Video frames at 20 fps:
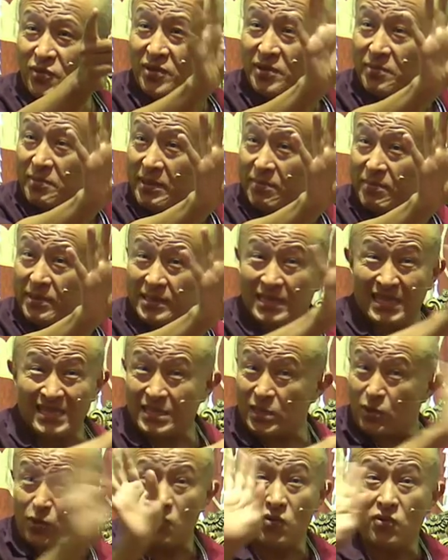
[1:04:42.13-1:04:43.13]
Remember,
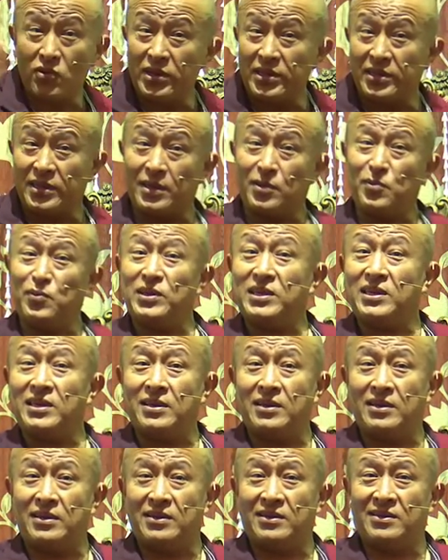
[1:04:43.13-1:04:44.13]
that's the only thing we
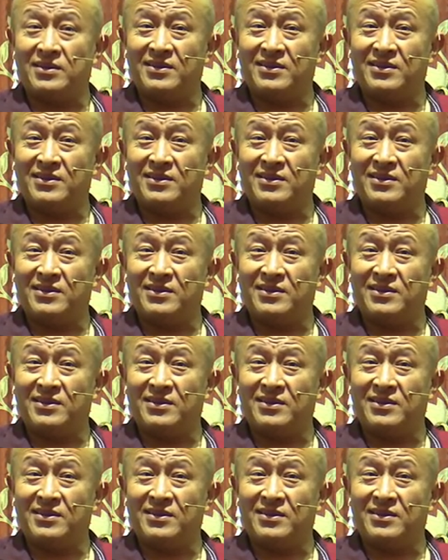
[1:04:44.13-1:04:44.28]
care.